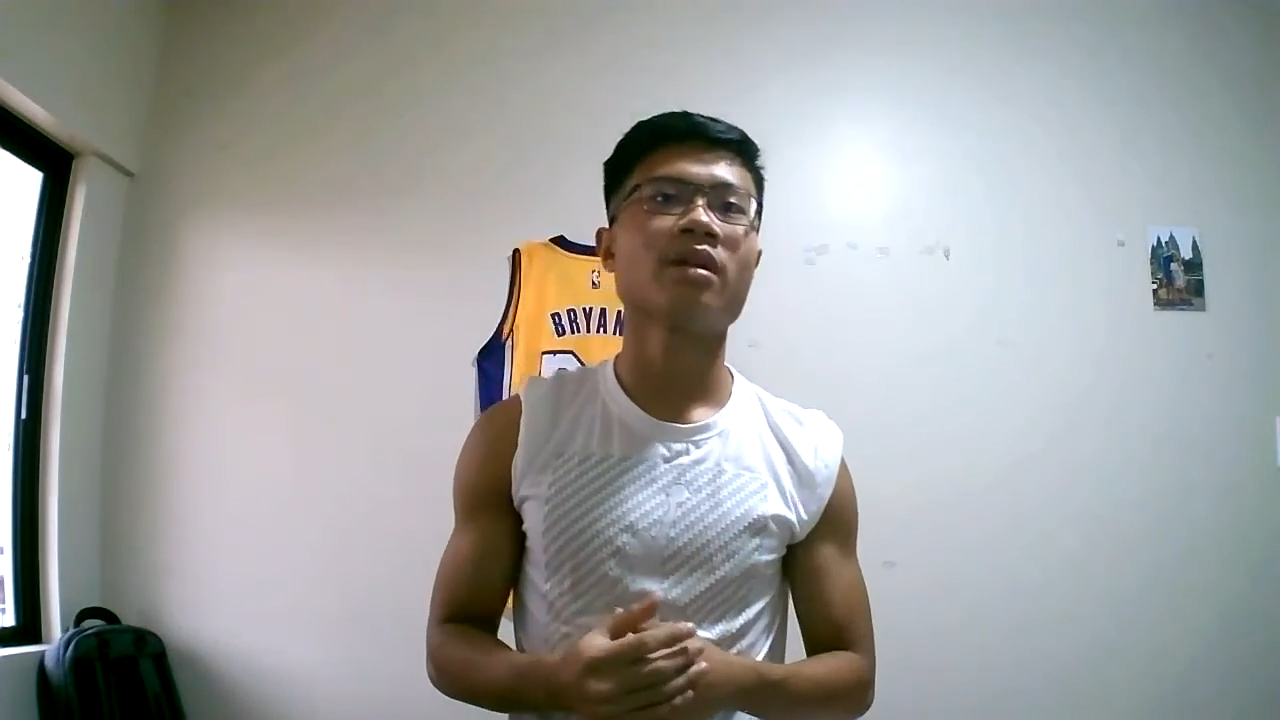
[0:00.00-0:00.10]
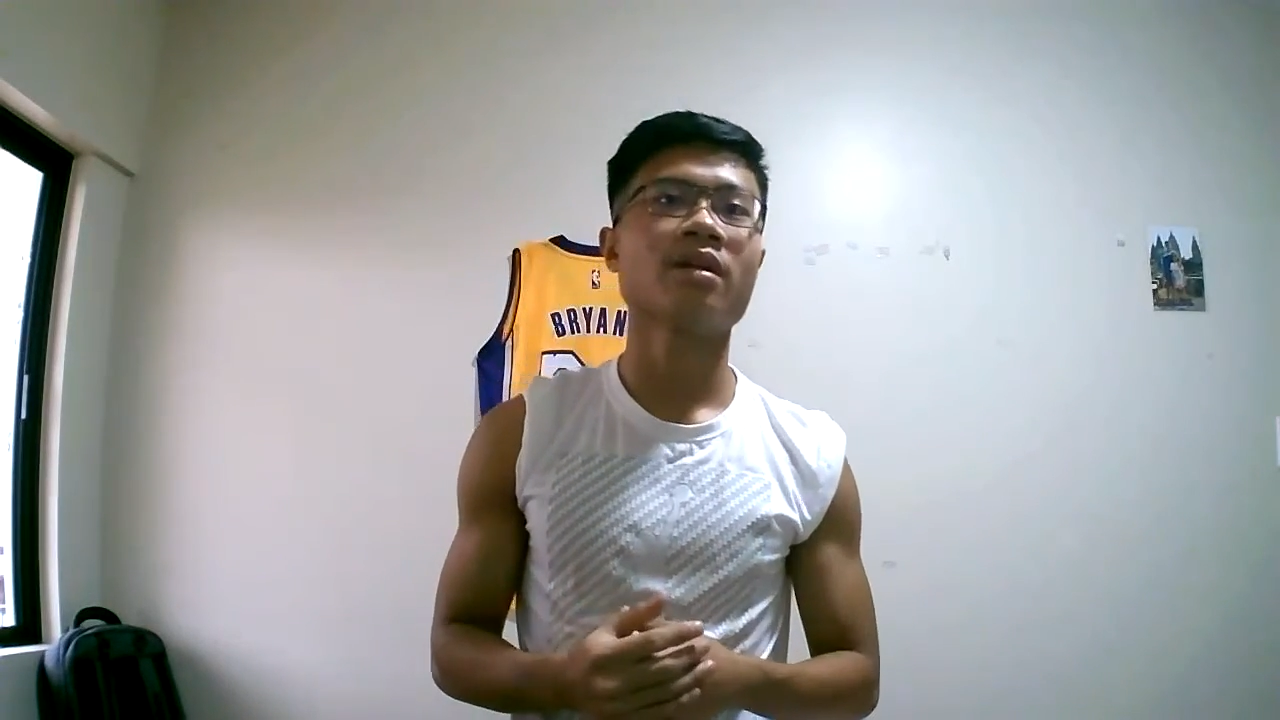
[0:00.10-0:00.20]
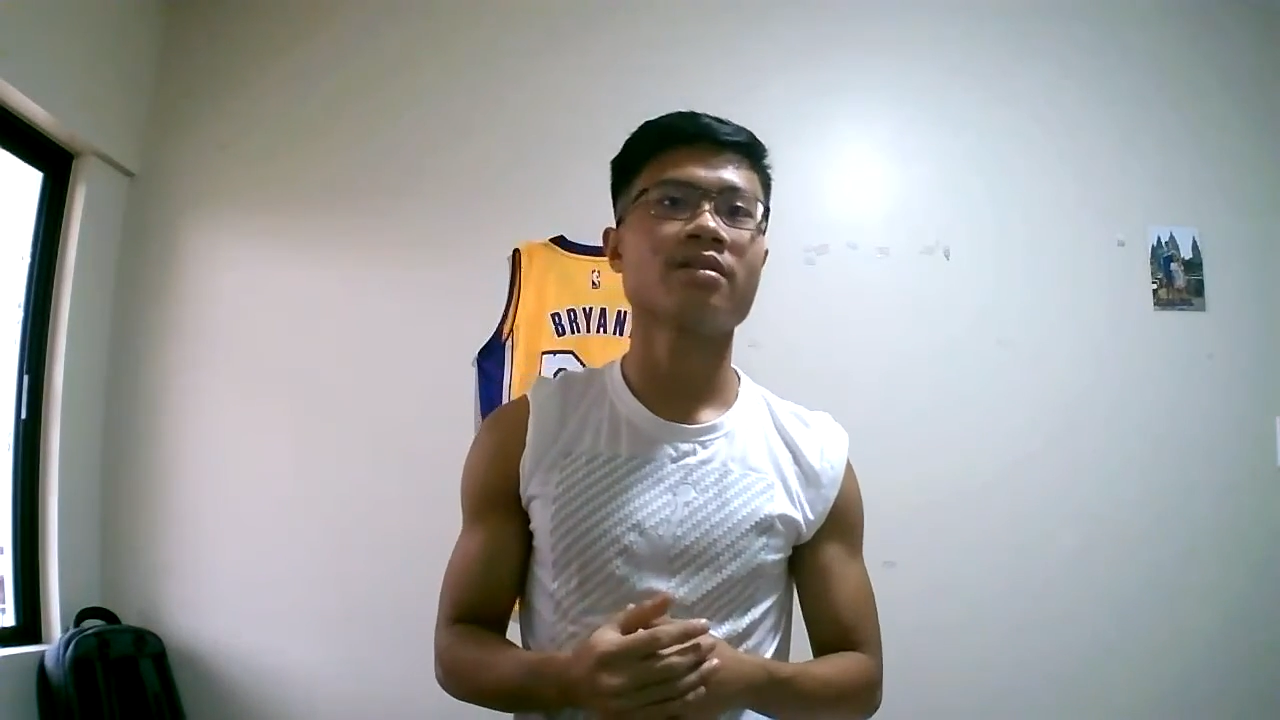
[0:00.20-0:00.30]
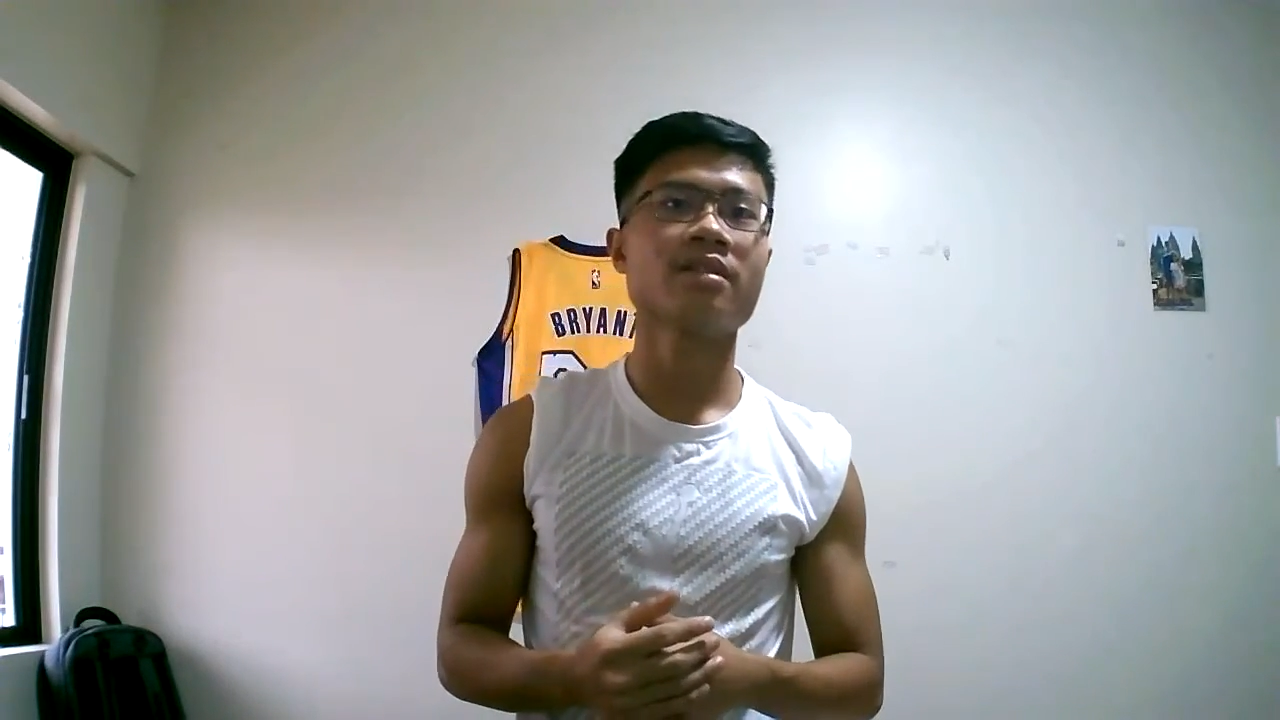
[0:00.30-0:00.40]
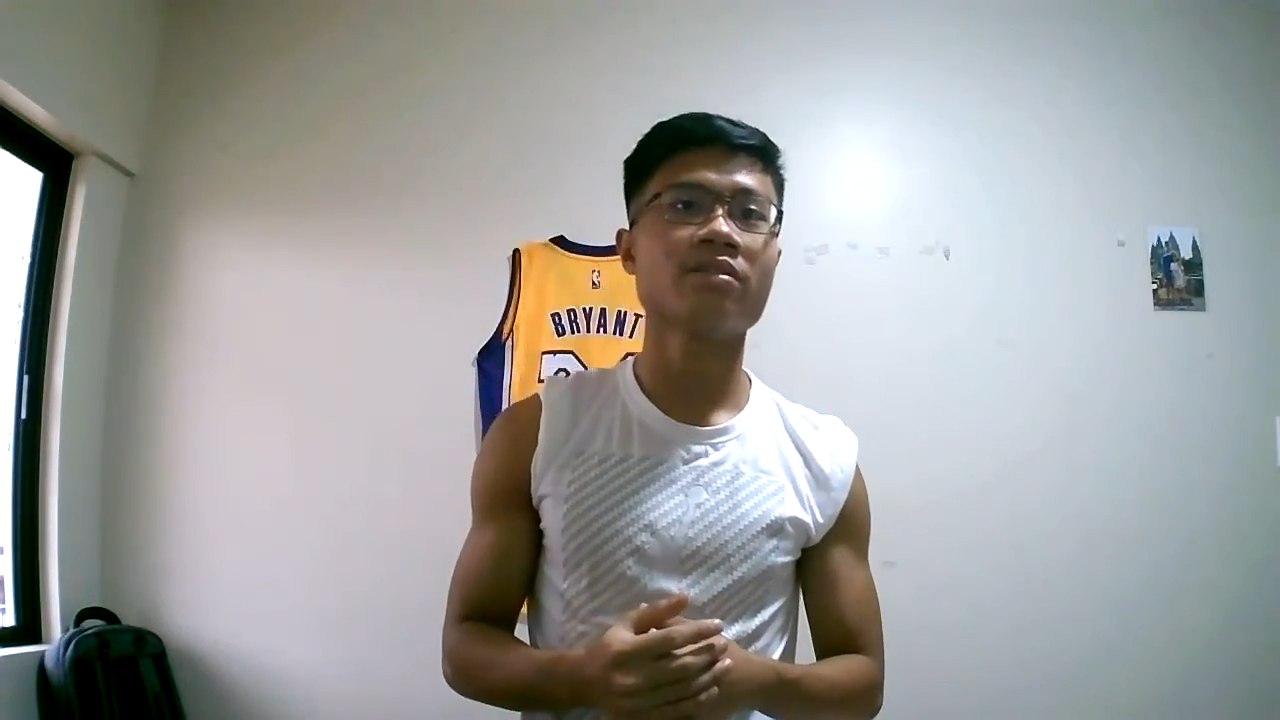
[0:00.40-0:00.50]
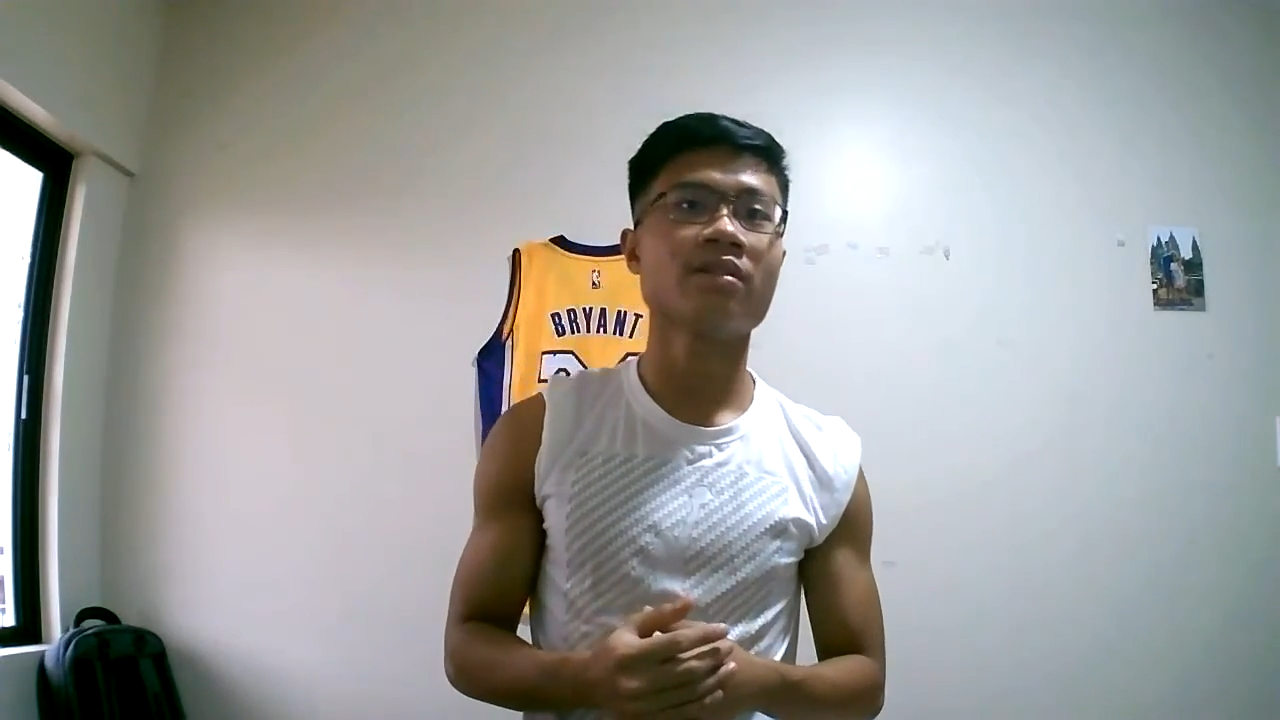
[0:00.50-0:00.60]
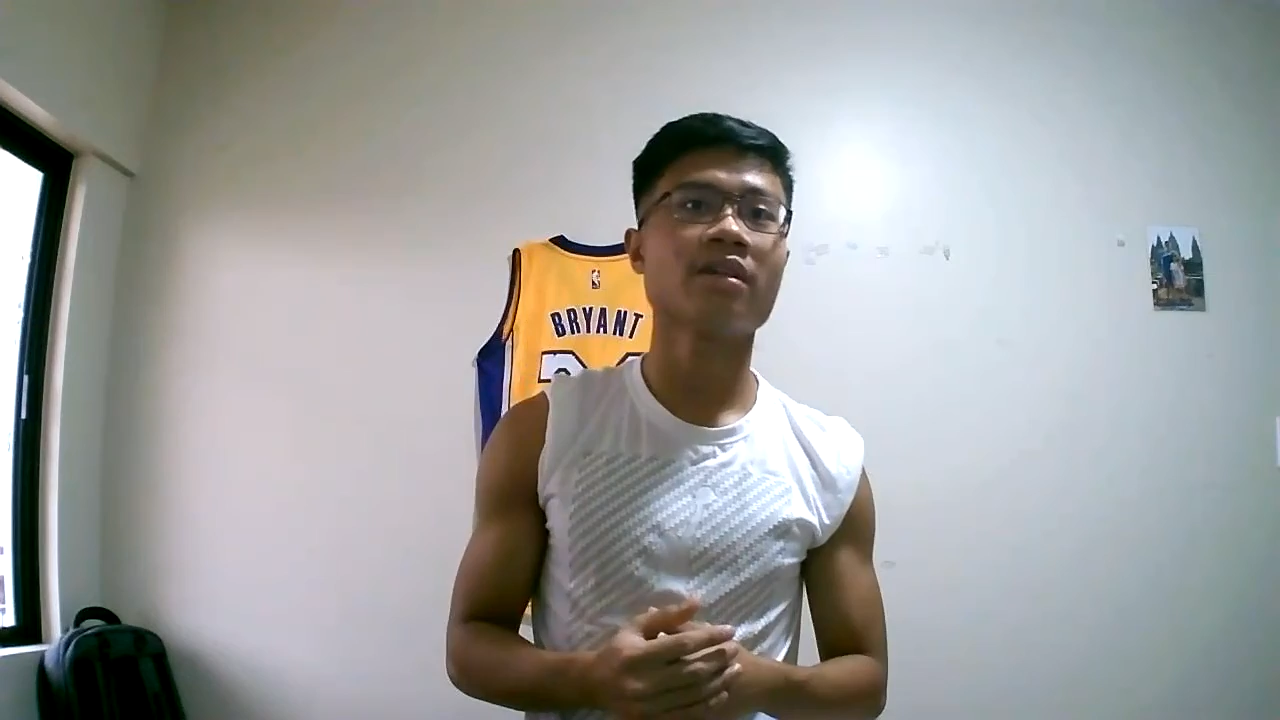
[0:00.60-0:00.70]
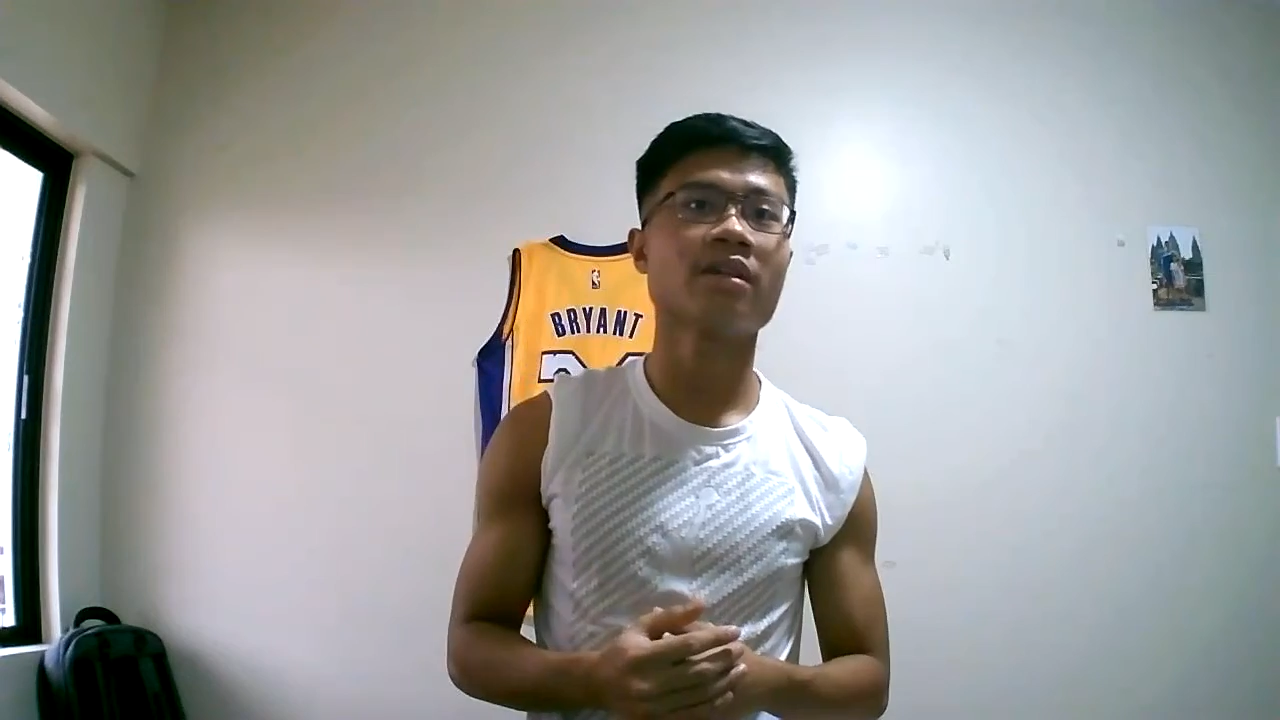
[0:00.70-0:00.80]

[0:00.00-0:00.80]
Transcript: I'll see you